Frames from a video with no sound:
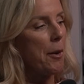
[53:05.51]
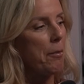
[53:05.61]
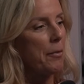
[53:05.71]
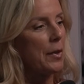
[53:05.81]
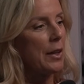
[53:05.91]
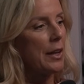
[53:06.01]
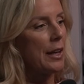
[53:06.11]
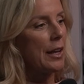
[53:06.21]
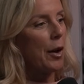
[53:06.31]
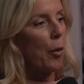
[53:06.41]
Um,
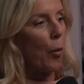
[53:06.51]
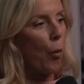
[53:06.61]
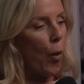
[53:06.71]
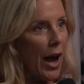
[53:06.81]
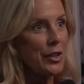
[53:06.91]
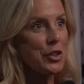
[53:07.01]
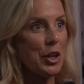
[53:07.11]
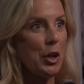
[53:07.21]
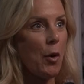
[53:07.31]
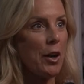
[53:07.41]

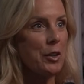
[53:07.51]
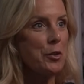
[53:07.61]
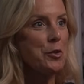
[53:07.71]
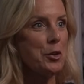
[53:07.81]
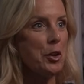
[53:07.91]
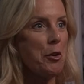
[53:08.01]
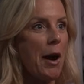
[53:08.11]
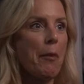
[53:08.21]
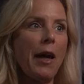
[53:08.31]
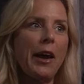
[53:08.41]
watching you on YouTube,
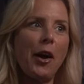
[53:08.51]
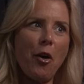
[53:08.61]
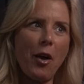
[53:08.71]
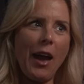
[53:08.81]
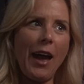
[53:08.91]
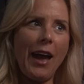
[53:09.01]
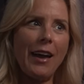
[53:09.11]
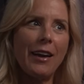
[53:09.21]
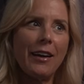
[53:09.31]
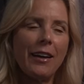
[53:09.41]
I'm like,
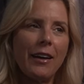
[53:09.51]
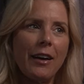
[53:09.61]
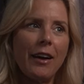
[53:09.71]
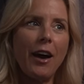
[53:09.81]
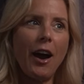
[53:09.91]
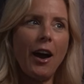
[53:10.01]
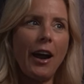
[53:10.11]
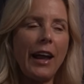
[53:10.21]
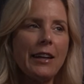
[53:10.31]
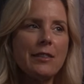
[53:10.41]
okay, all
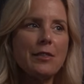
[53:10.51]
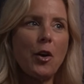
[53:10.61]
right.